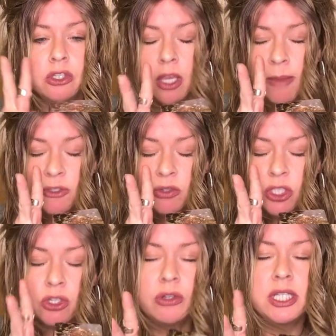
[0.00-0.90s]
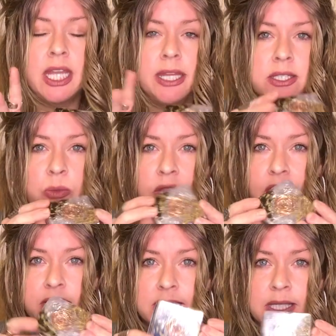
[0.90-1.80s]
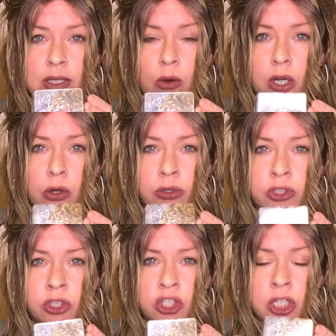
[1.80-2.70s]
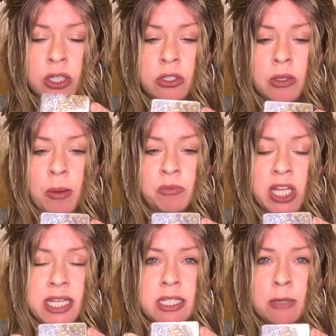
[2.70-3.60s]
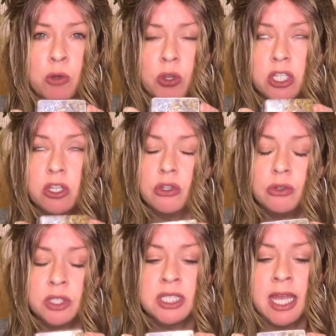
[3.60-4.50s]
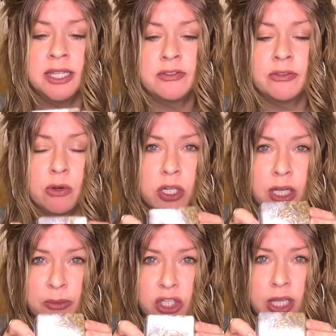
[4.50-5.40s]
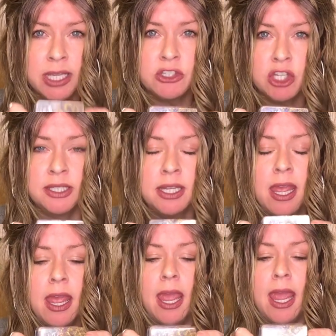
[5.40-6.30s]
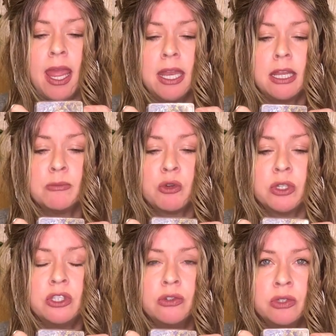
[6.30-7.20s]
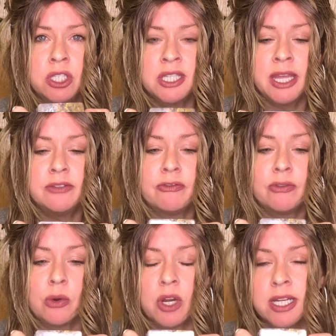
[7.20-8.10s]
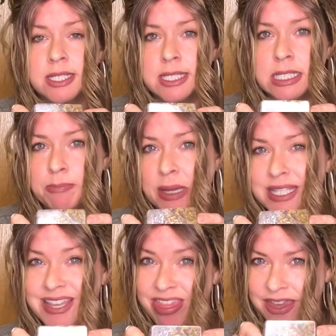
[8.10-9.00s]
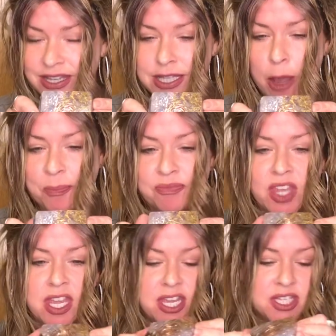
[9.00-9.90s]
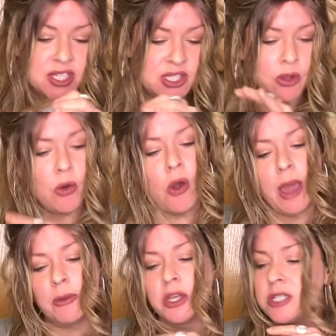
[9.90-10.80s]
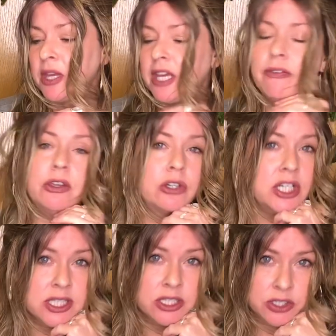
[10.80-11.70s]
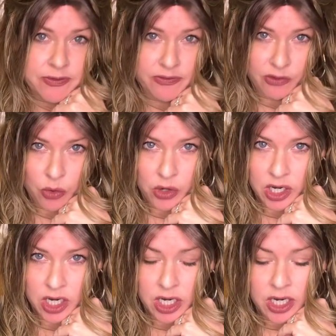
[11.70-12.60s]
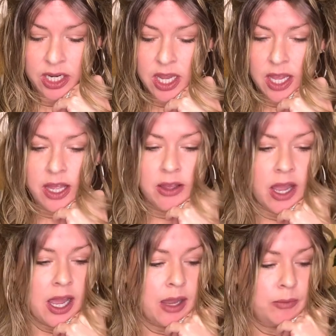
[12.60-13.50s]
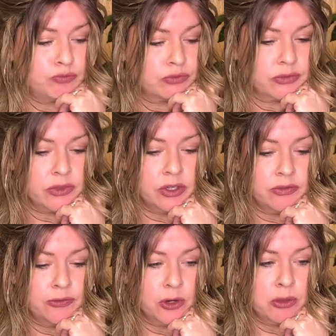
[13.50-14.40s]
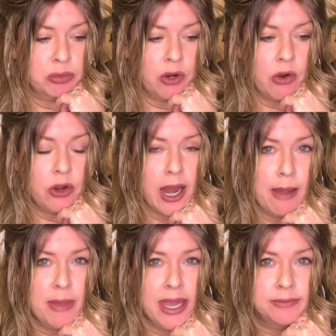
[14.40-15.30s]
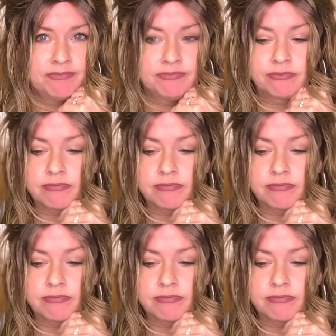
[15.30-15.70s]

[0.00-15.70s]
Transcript: I'm doing 2 intents with this Orgone plate. I'm going to intend for communication, and I'm going to intend for spicing things up. So I'm going to pick a few crystals for the programming.